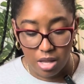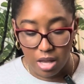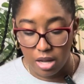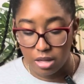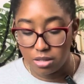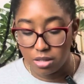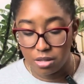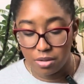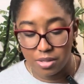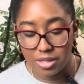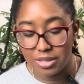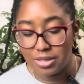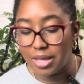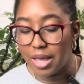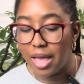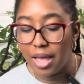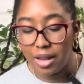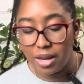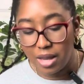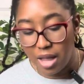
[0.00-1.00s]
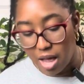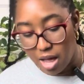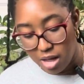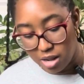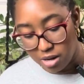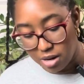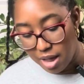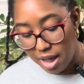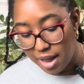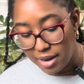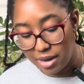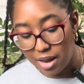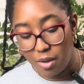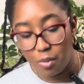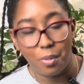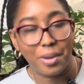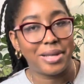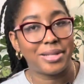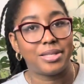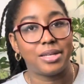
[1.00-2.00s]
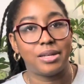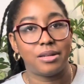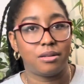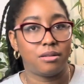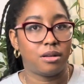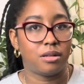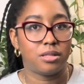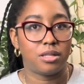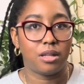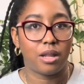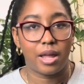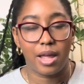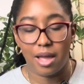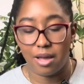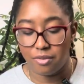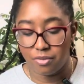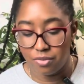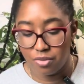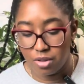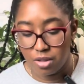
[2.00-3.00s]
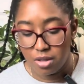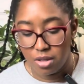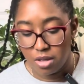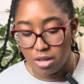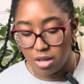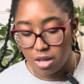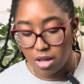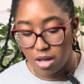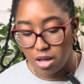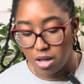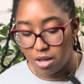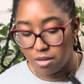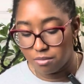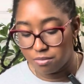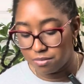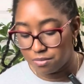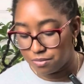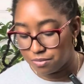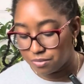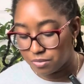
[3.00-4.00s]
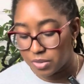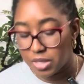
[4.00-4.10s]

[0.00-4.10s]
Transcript: I didn't already tell y'all. I'm not waiting until I'm